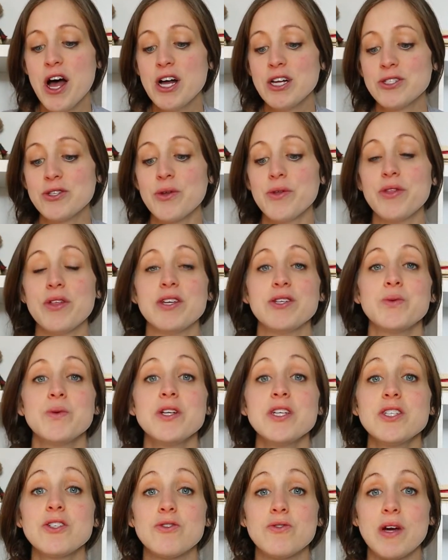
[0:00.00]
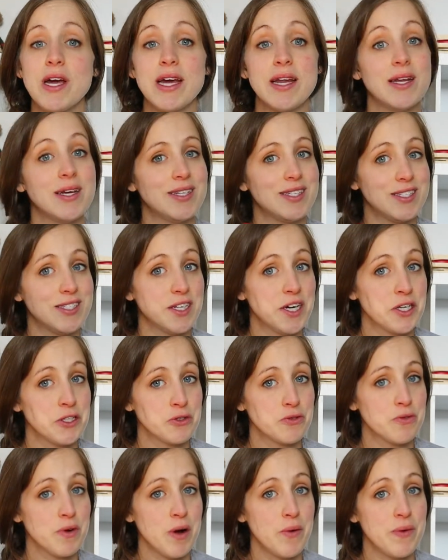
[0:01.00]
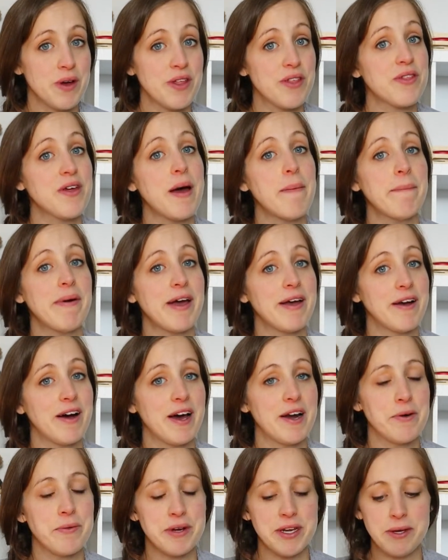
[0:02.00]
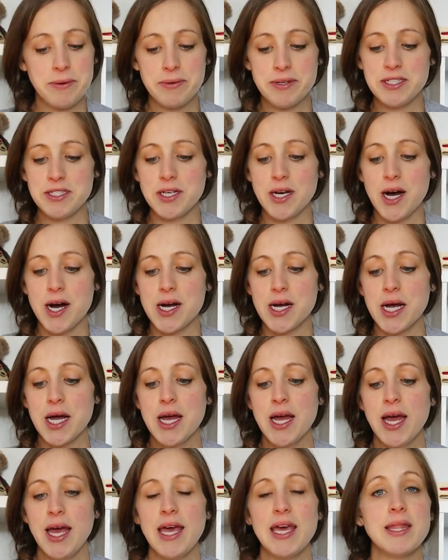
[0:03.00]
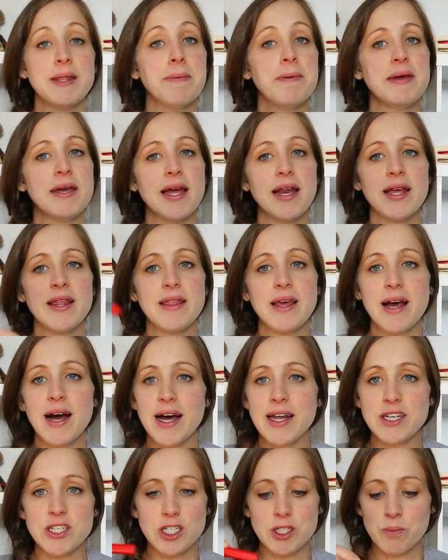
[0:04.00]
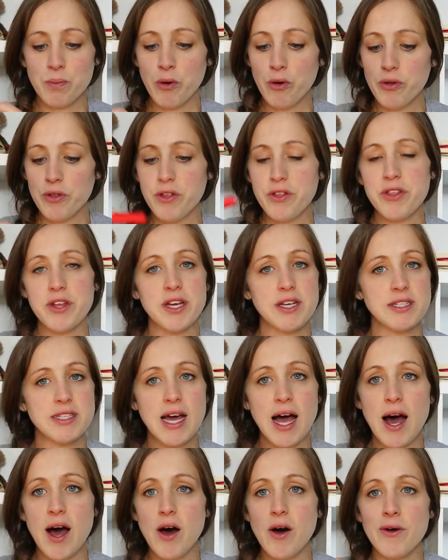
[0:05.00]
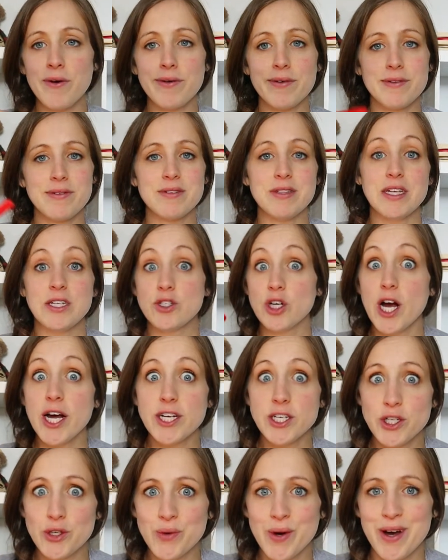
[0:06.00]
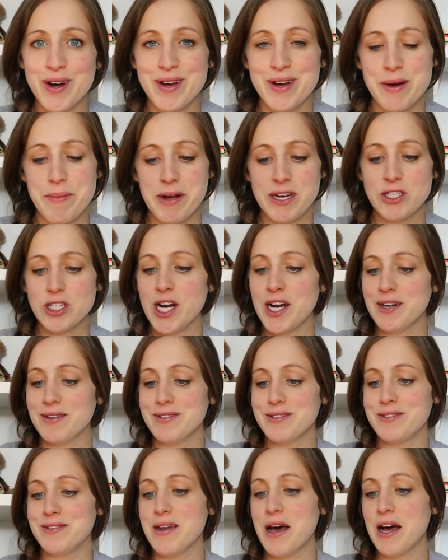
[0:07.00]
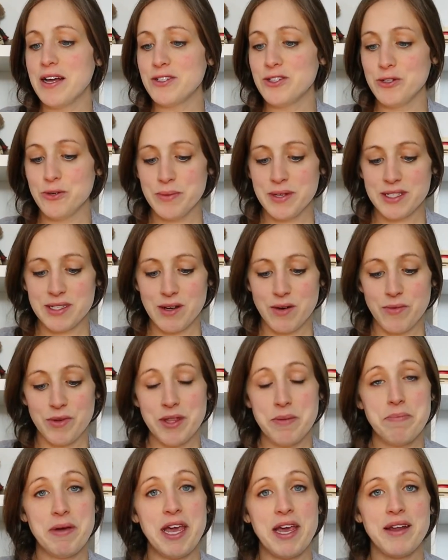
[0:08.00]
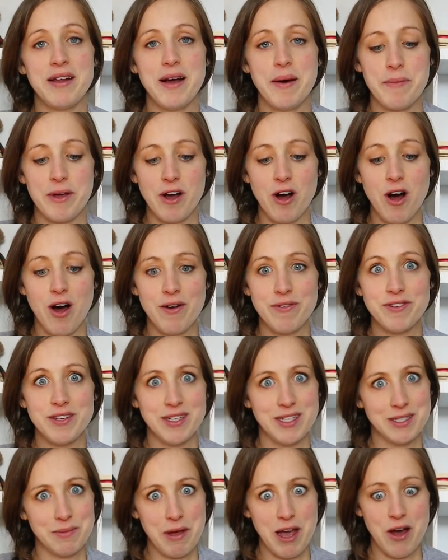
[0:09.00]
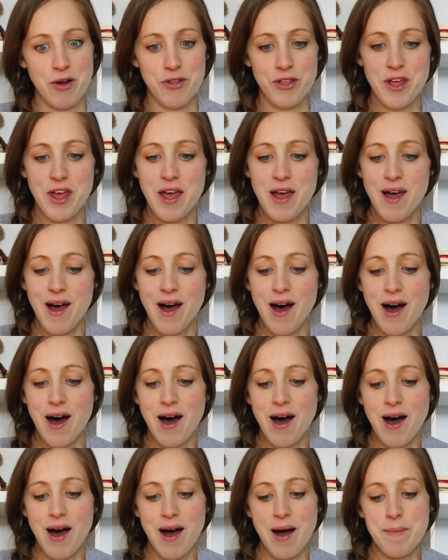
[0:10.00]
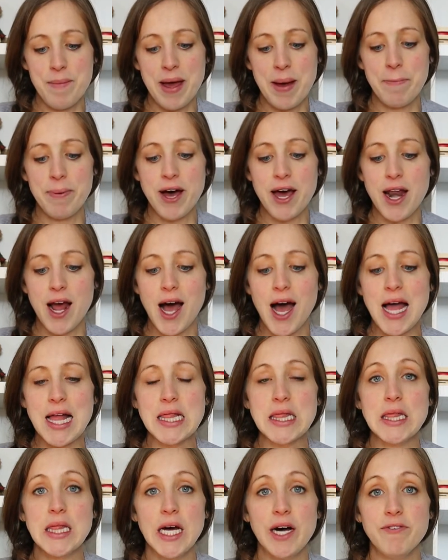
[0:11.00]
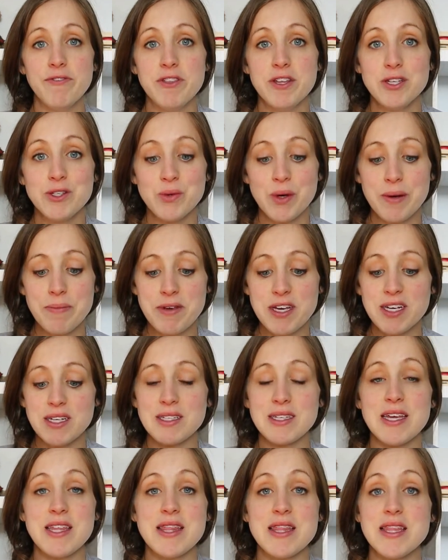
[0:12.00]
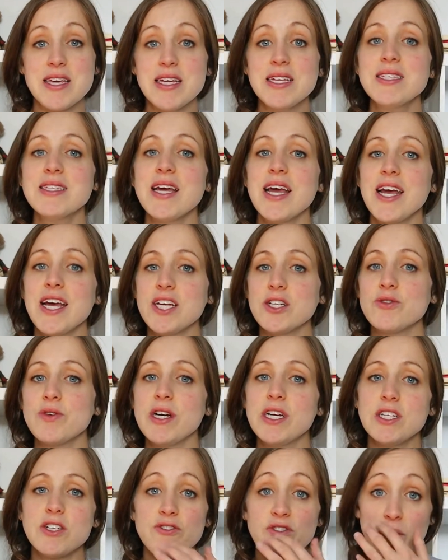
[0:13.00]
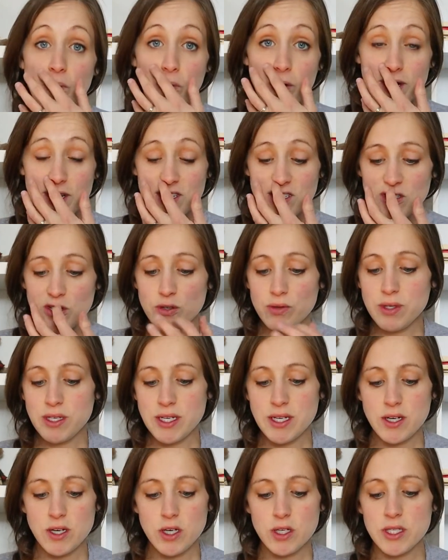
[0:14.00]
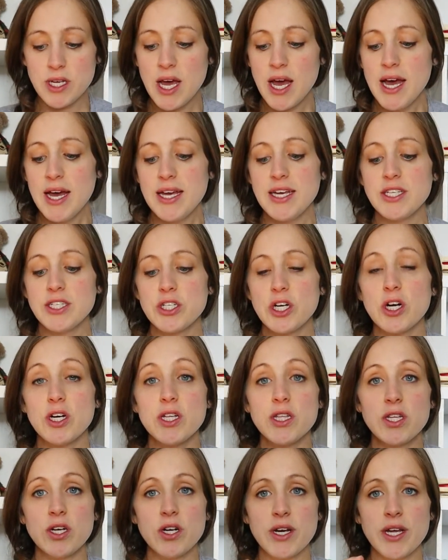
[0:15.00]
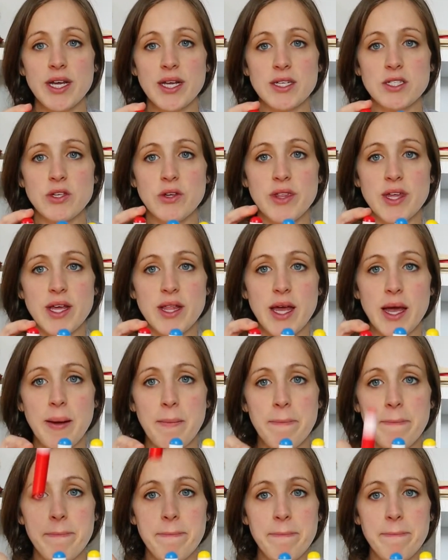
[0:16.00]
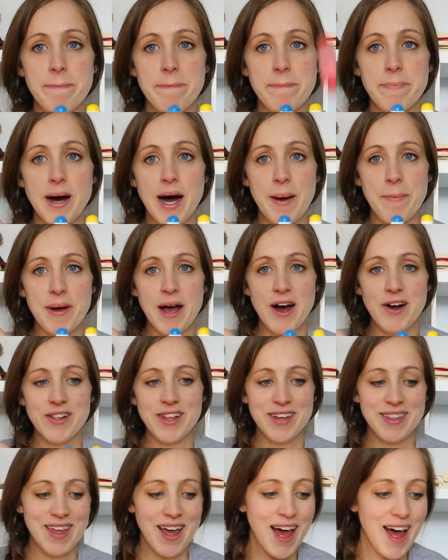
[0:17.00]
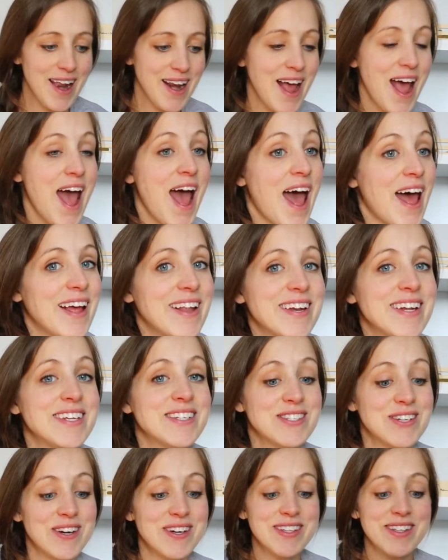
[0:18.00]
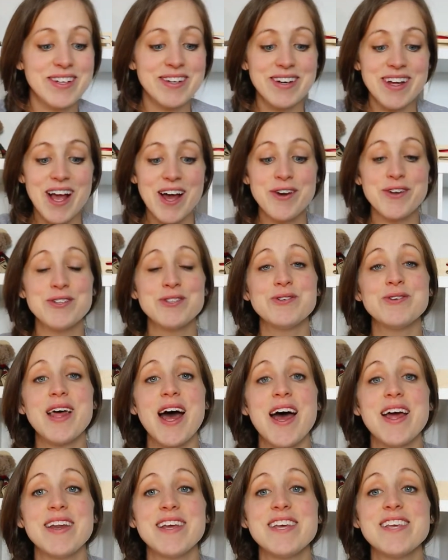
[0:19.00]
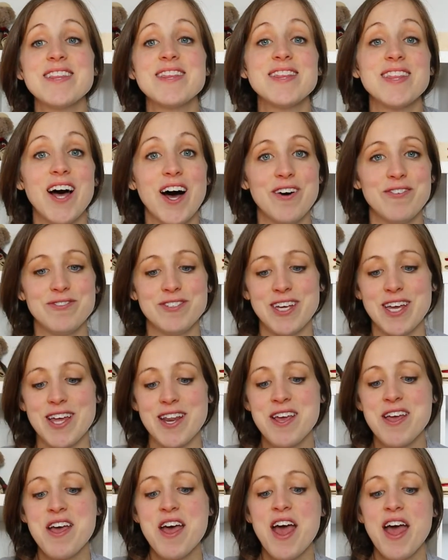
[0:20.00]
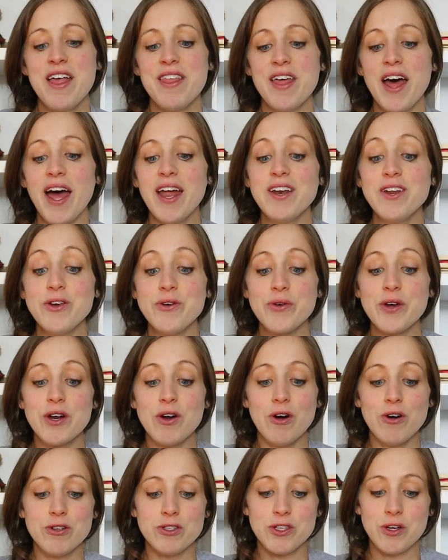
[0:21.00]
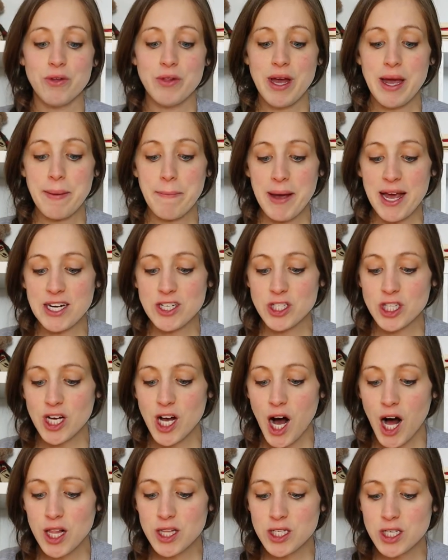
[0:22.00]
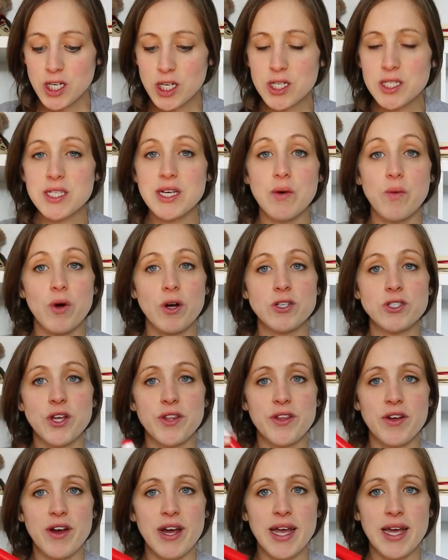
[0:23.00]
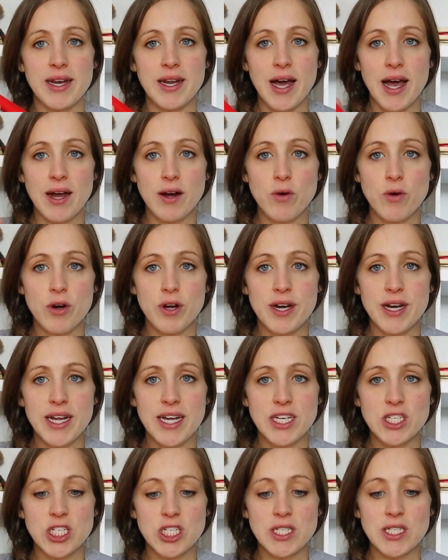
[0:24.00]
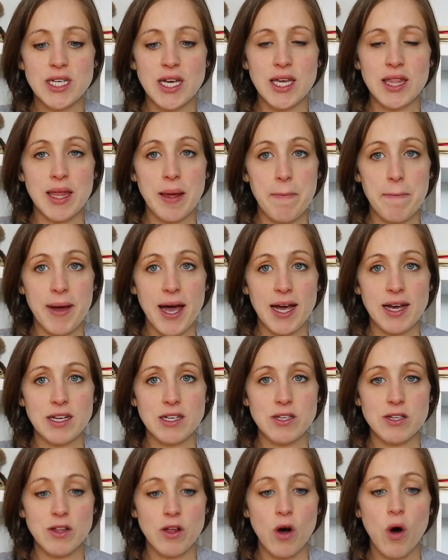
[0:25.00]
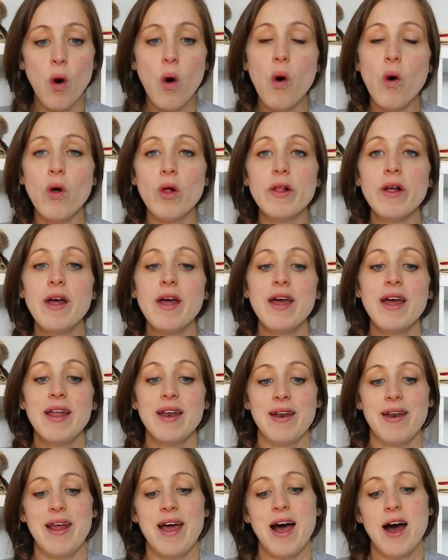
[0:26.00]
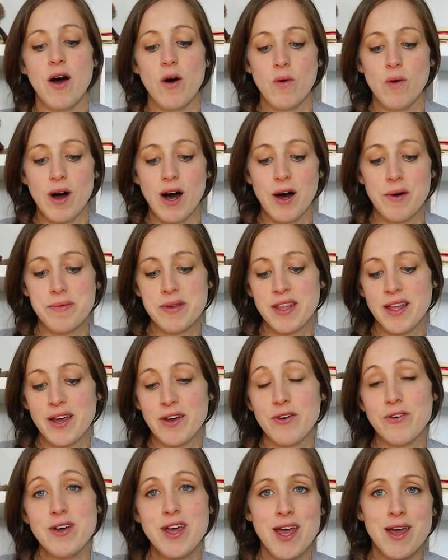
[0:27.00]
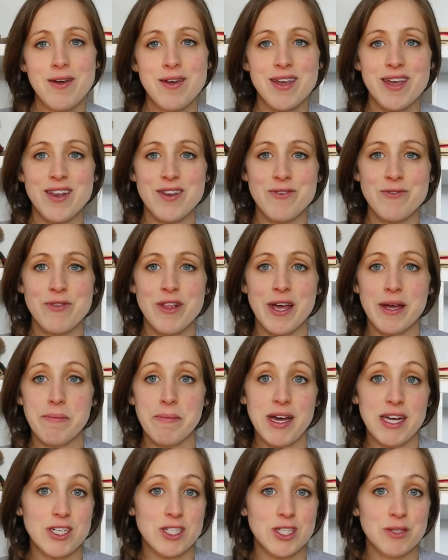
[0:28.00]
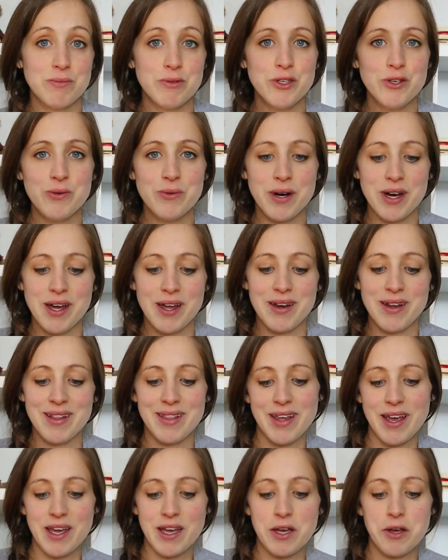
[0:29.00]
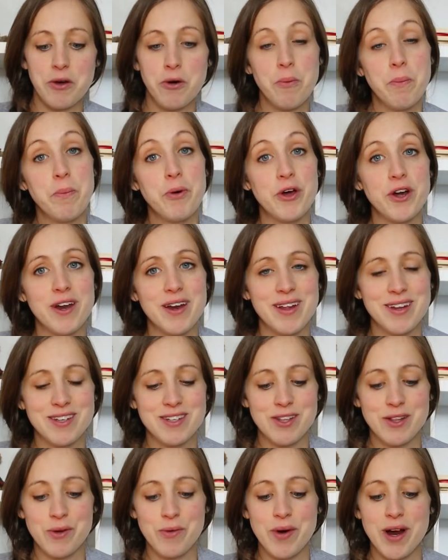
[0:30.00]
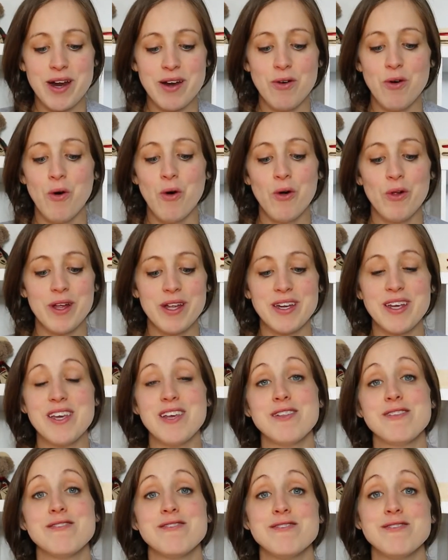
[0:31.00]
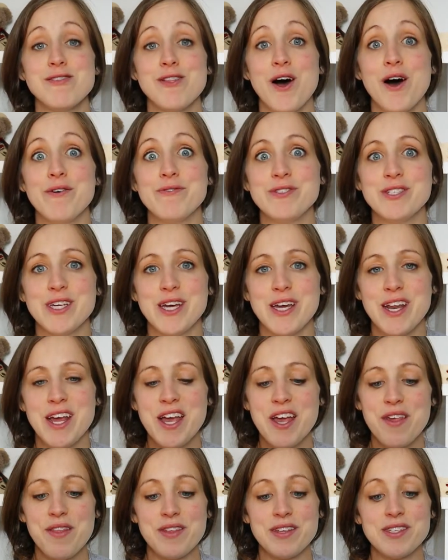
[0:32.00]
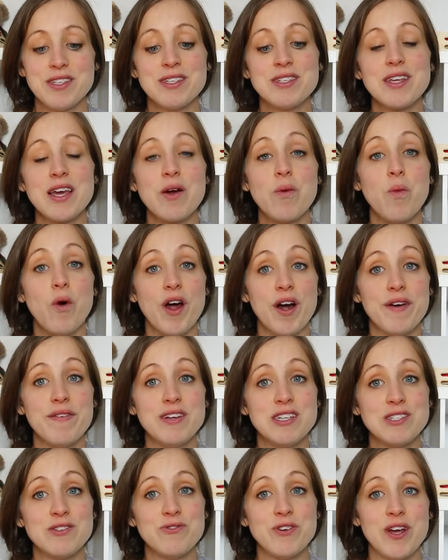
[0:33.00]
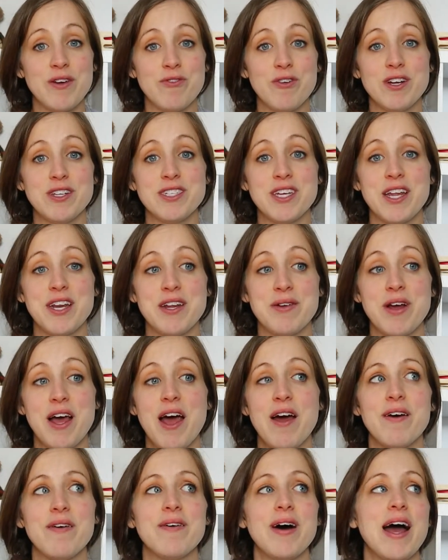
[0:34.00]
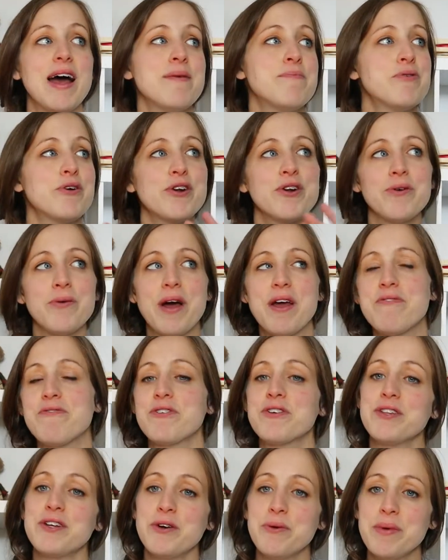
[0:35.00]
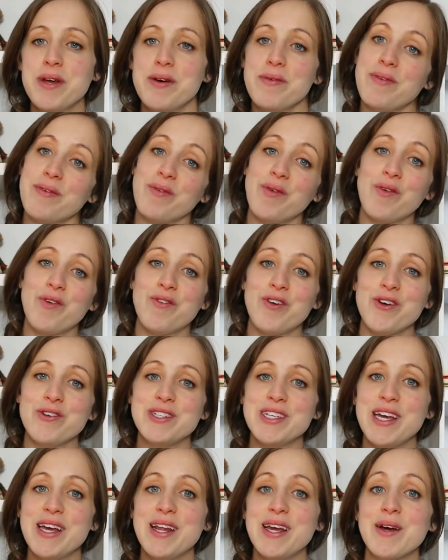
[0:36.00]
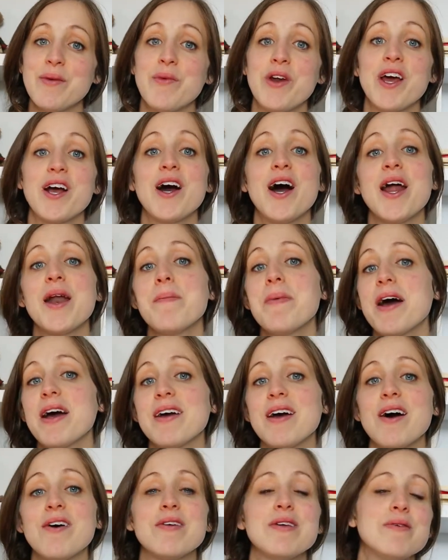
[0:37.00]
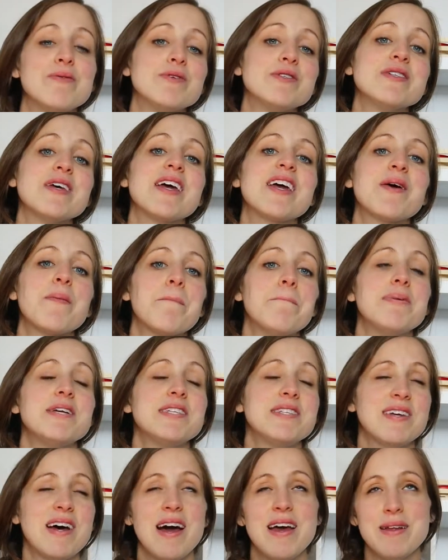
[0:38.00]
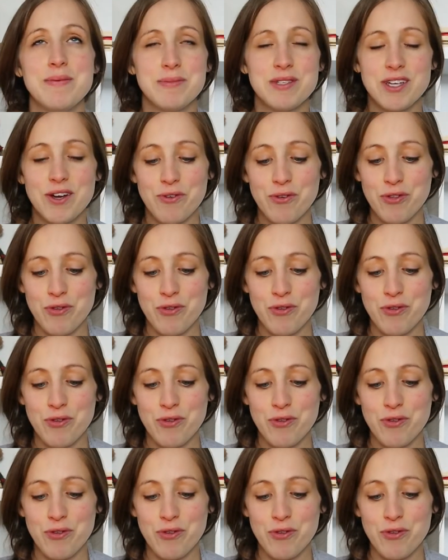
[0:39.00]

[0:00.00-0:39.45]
So this one is great. It does grow with them. I got it when he was young. In the beginning, they kind of just pull the things out. They try and chew on them. I try not to because I don't want the paint coming off in his mouth. But I love this one because in this age range from 1 to 2 years, he started learning, so they pop out like that, and he started learning how to do that and he loved it. Then you can also match the colors. It works on their hand-eye coordination to get them back into the hole. Now I'll be like, okay, can you match the blue one, and he'll put it into the right hole, and he loves it. This is one of his favorites, and I had put it away for a little bit when we were rotating, and when I got it back out he was beside himself